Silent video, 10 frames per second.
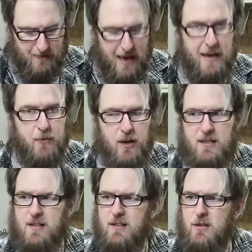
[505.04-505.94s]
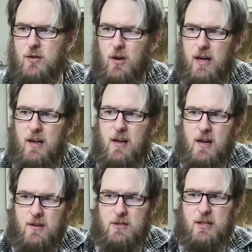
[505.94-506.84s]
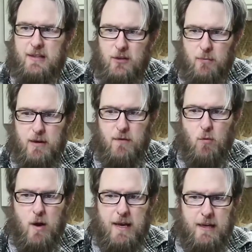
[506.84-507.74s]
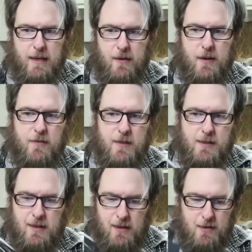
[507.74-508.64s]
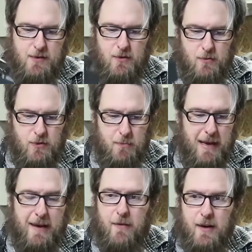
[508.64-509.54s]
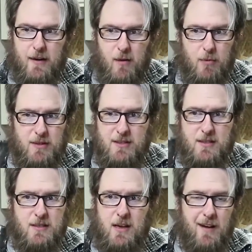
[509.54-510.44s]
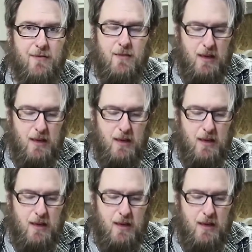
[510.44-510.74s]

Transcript: No, I am crazy. Okay, there's a little bit of weight here in this end, so there was a battery in here, but this doesn't